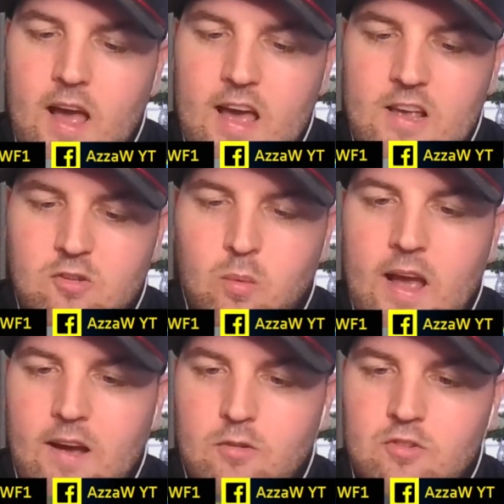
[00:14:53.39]
as
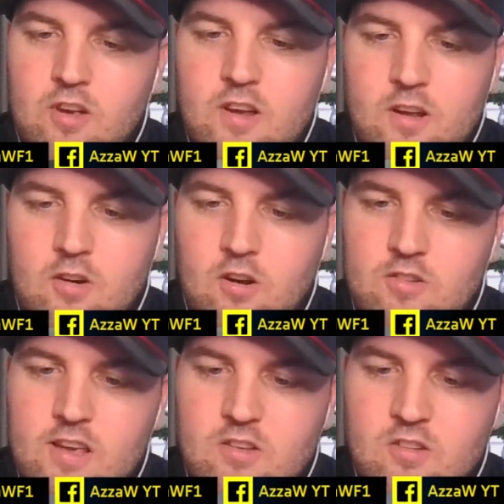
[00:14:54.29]
well. Turner
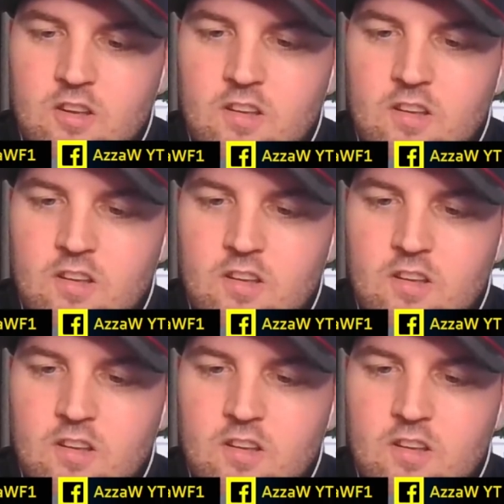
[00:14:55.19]
crosses.